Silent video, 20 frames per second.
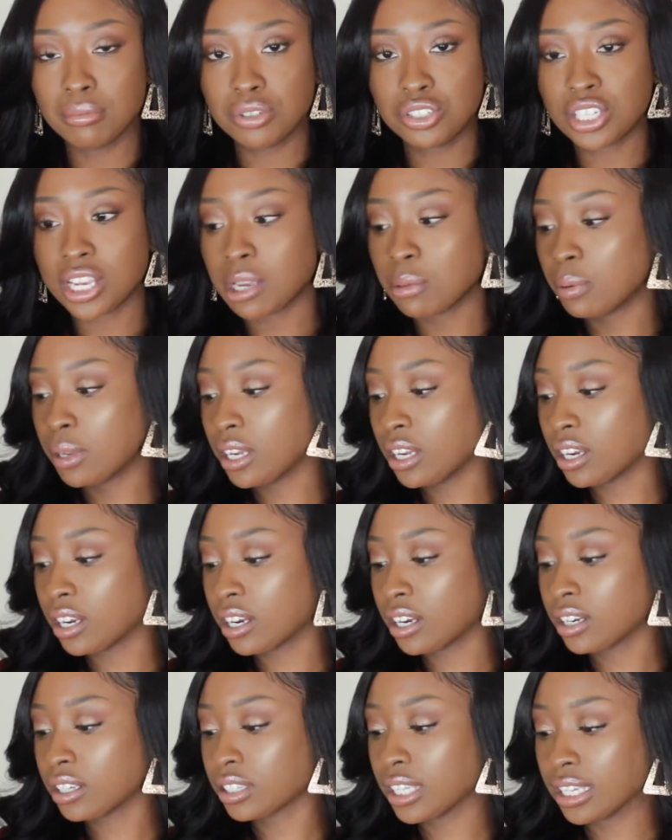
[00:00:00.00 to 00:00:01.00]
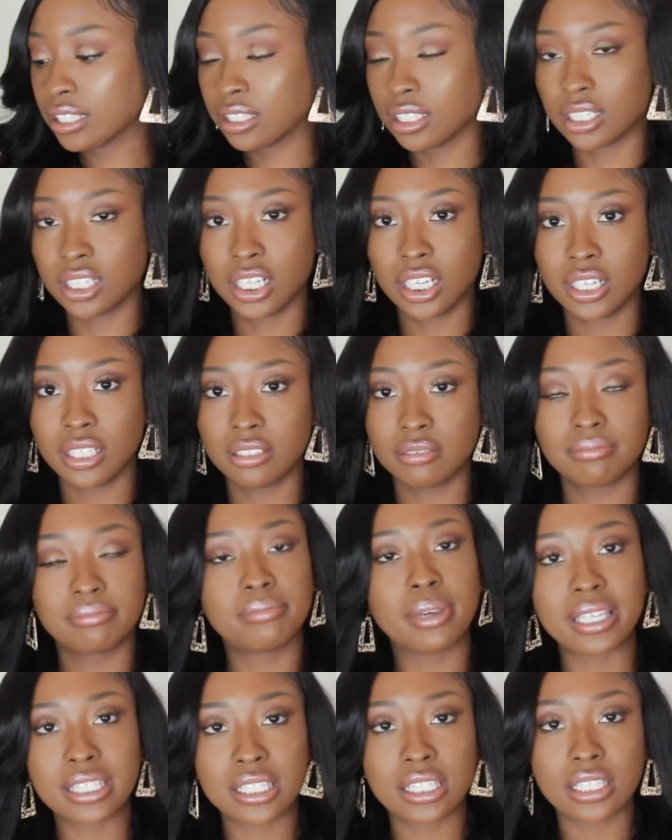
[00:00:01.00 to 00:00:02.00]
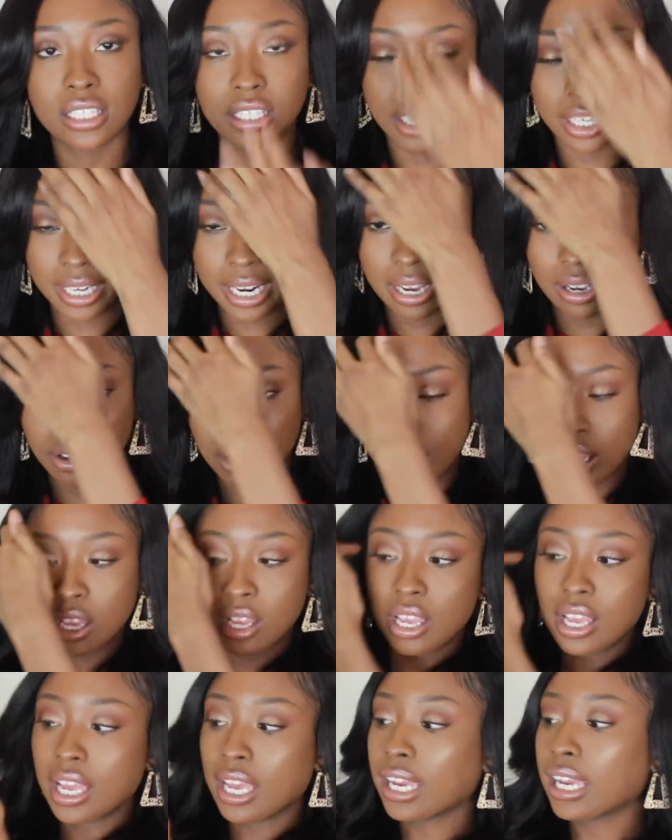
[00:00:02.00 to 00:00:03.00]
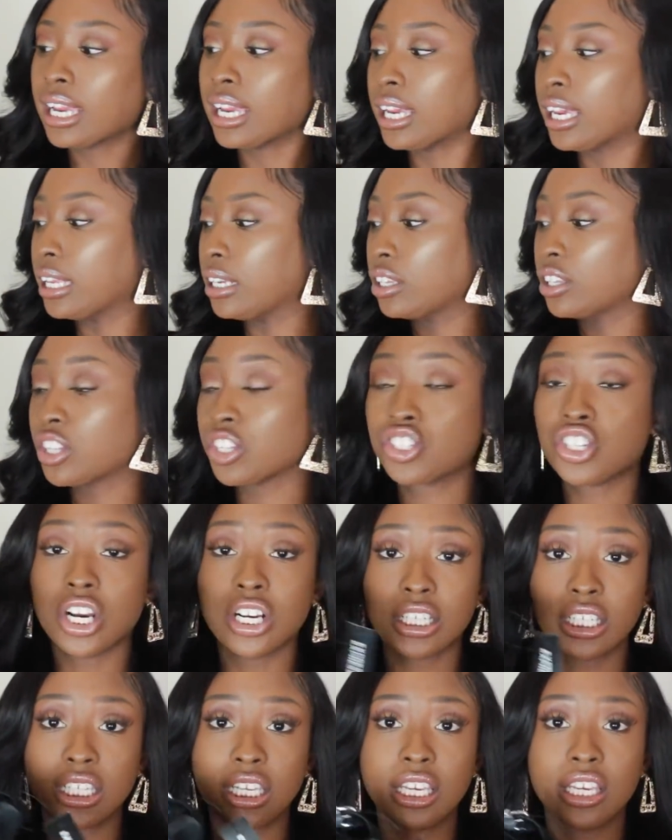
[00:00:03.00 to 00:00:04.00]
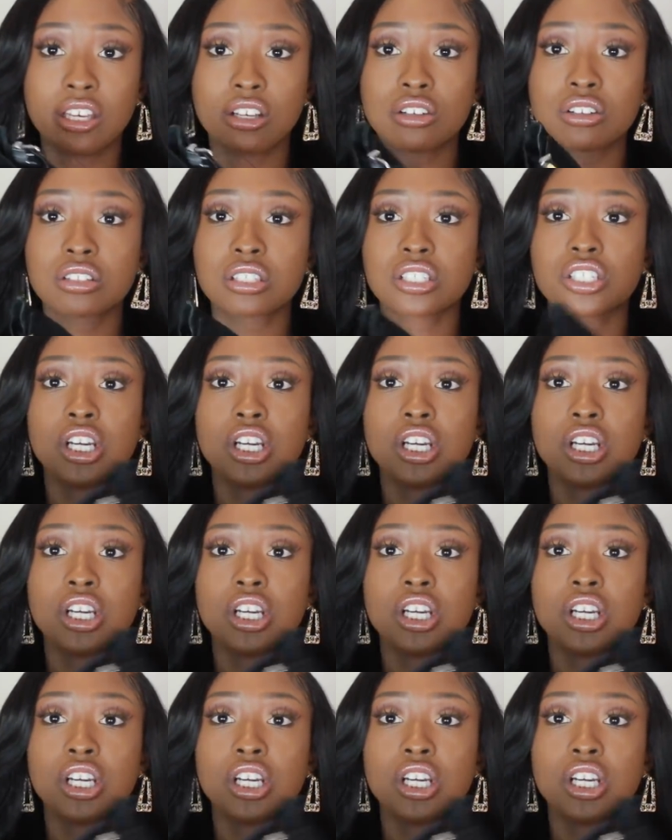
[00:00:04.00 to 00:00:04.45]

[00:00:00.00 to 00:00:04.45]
shape here, like the cut, basically cut out, and the chunky heels.